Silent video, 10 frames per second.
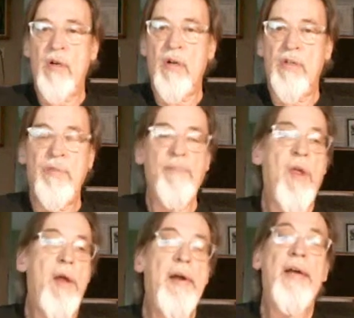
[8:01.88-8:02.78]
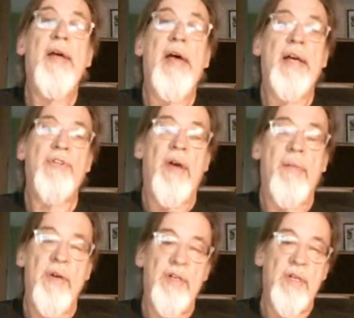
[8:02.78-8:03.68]
in nature. What do I mean by
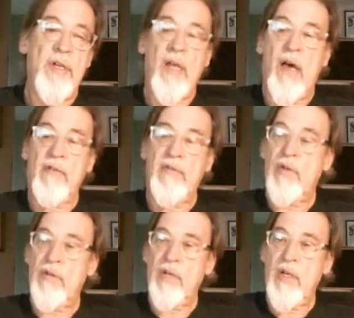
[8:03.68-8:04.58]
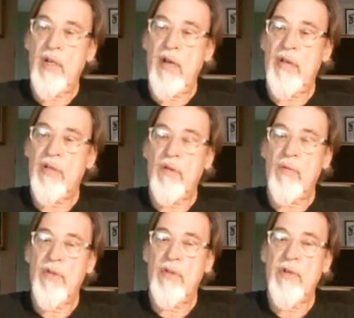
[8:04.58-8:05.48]
empirical?
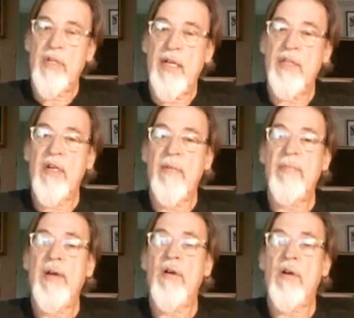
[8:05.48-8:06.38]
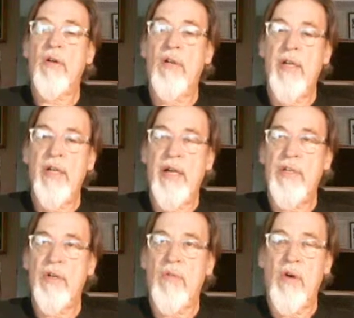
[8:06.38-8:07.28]
EMPIRICAL. That means it's
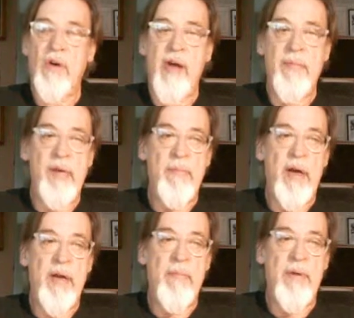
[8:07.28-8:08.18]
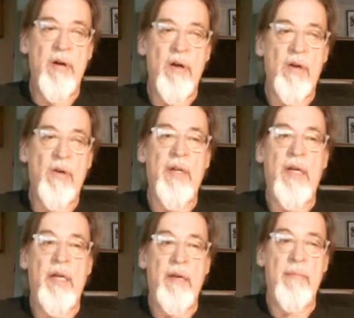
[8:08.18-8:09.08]
observational. You're using your
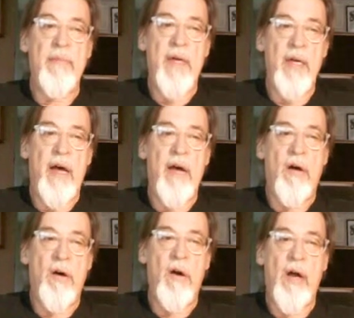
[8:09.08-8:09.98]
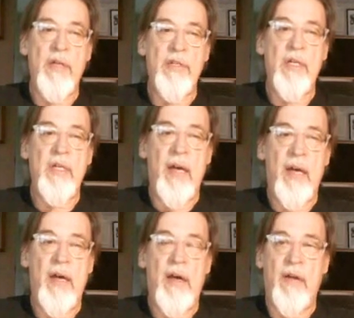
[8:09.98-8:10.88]
senses in some way
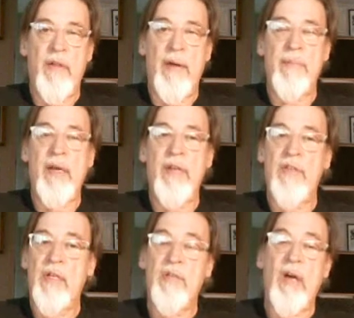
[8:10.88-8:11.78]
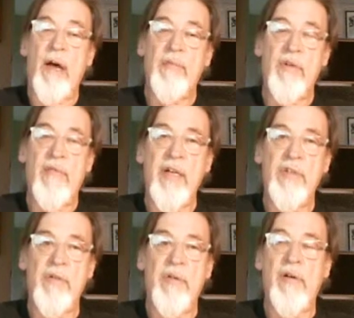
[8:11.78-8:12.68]
to gather
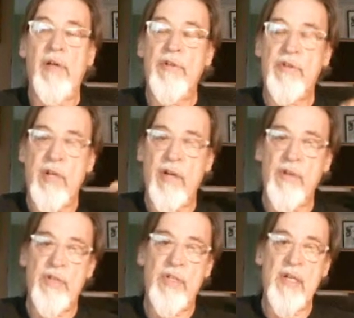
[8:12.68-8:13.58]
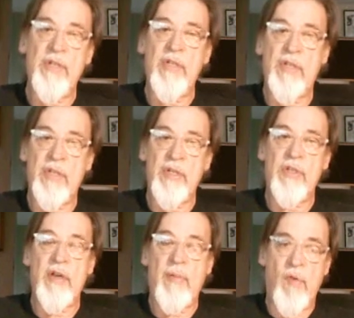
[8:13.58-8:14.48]
information about the world.
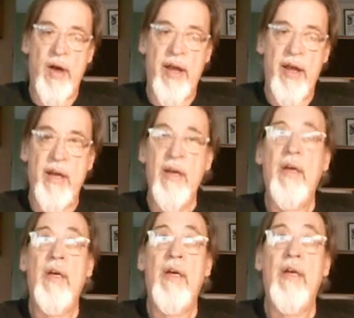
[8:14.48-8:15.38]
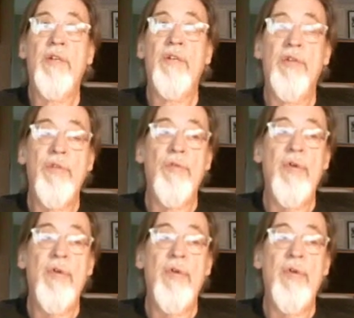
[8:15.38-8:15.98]
Empirical